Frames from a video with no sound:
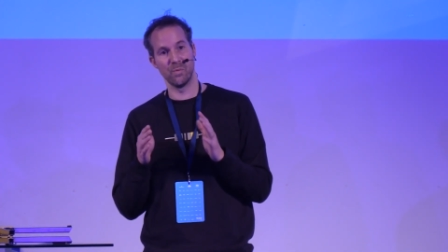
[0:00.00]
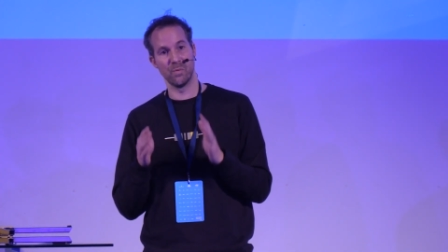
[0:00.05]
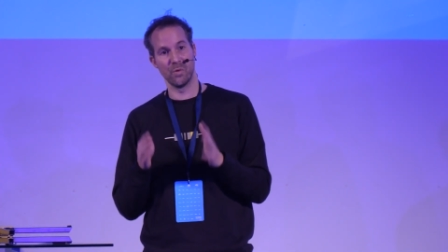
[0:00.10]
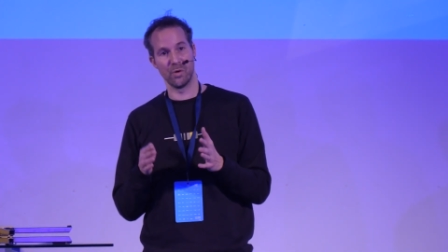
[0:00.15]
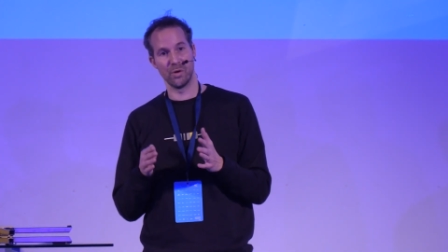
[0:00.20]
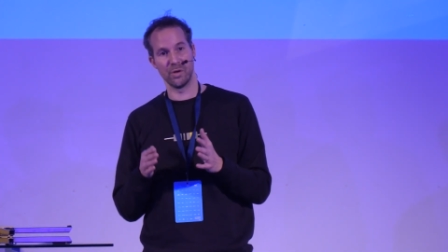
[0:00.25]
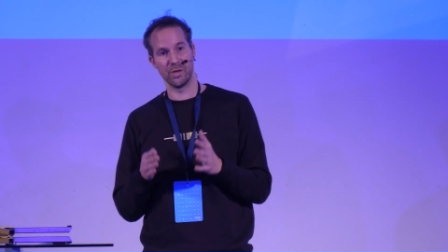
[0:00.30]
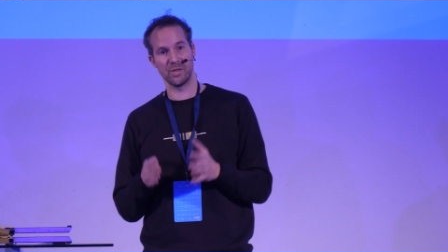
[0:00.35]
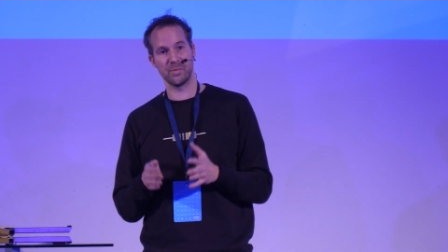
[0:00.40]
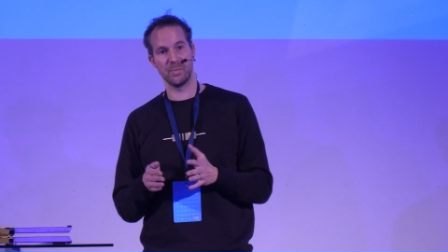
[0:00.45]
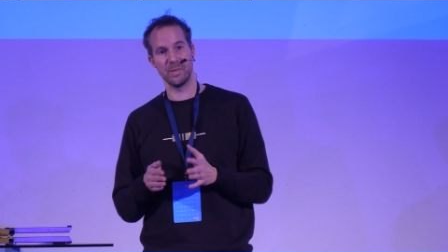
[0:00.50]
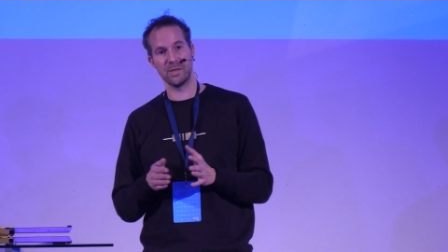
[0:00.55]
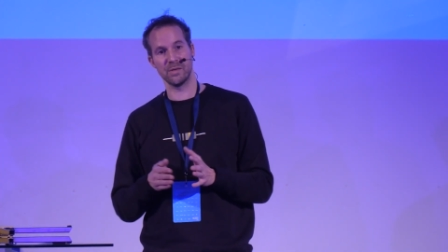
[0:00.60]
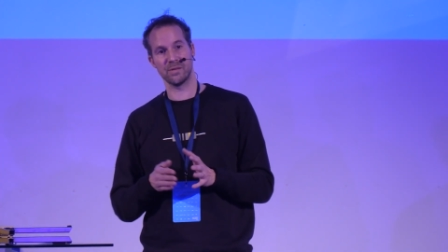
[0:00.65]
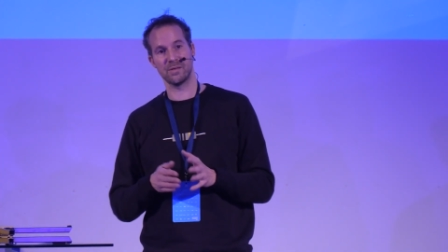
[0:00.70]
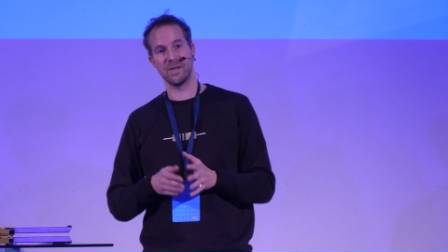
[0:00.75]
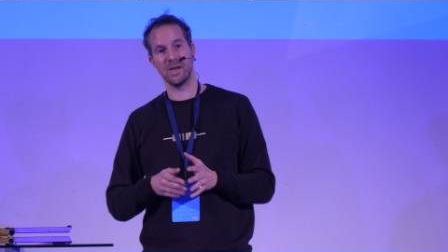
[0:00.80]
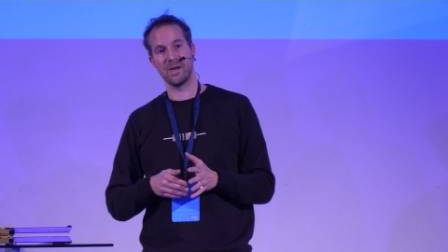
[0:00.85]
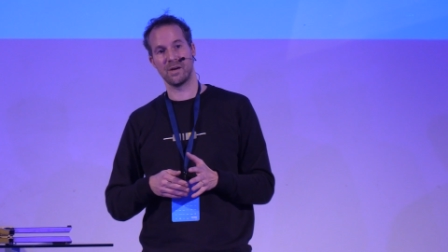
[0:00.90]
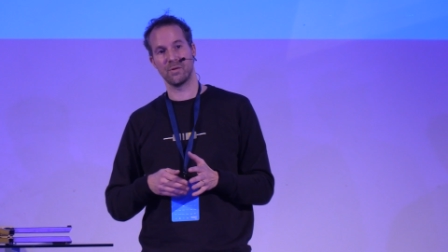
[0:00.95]
warned,
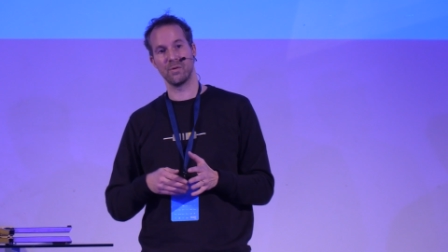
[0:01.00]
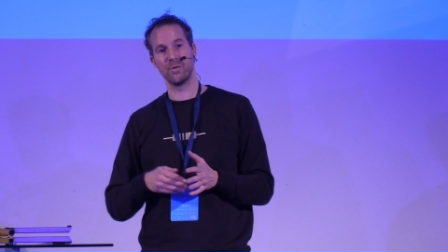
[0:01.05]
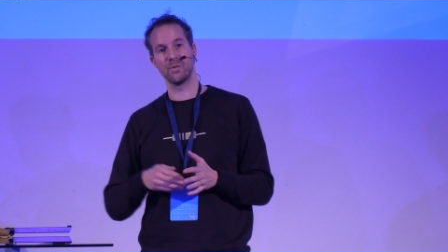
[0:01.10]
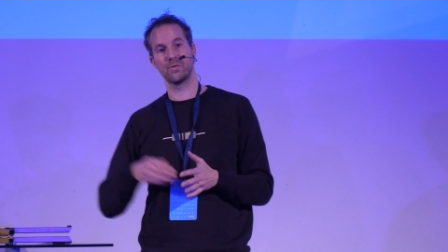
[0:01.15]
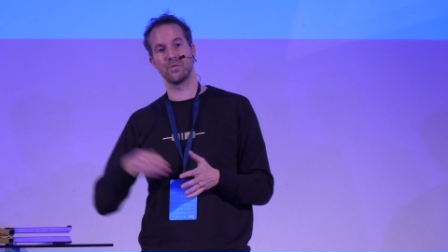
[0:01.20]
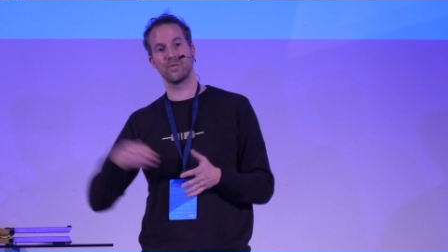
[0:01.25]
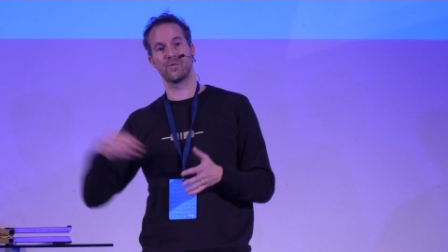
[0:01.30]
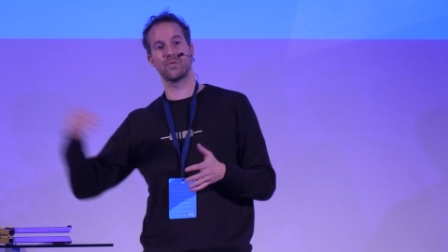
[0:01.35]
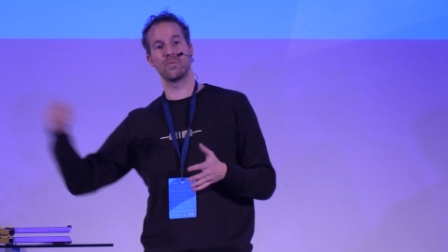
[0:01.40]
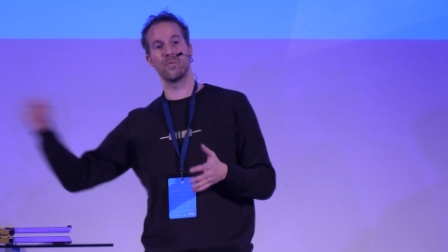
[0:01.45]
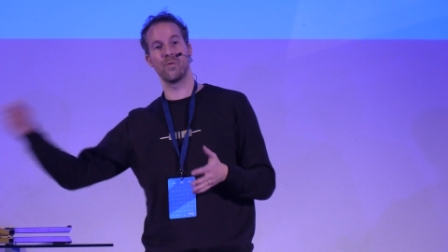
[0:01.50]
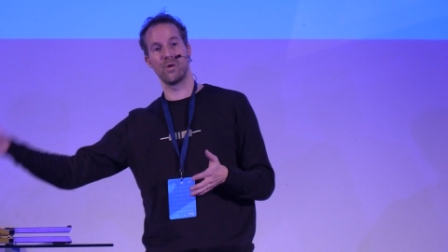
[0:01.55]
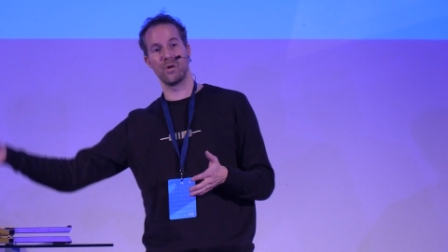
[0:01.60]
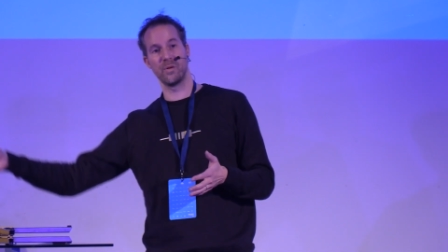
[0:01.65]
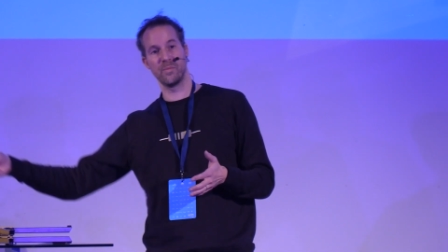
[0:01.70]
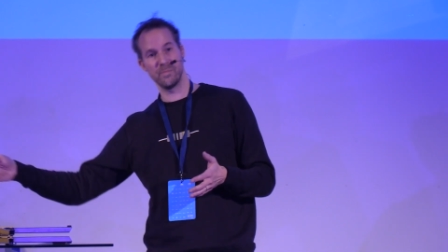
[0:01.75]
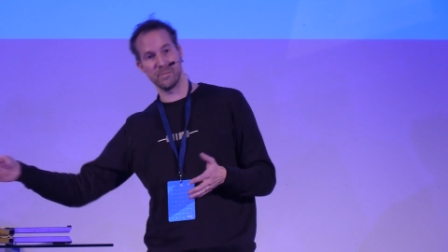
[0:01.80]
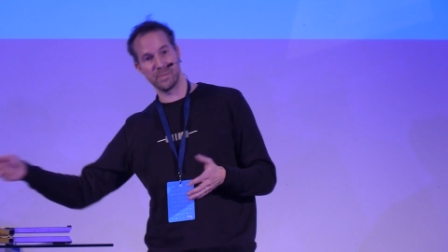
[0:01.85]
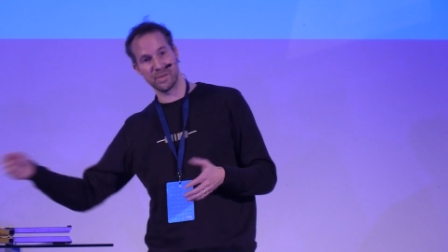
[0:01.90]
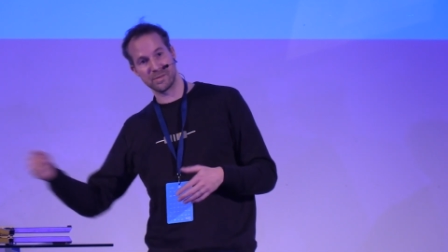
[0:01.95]
because they are going to
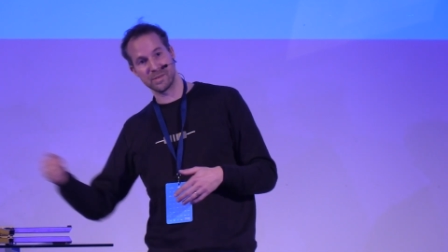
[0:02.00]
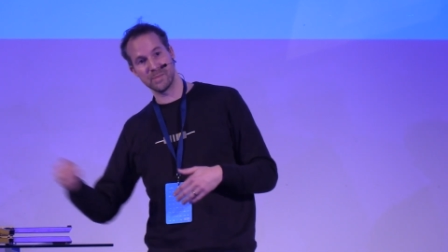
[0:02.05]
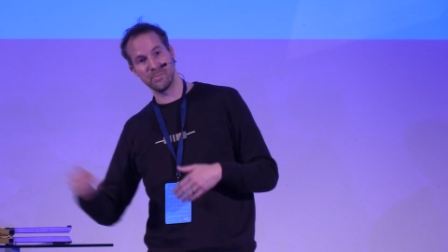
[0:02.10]
swarm,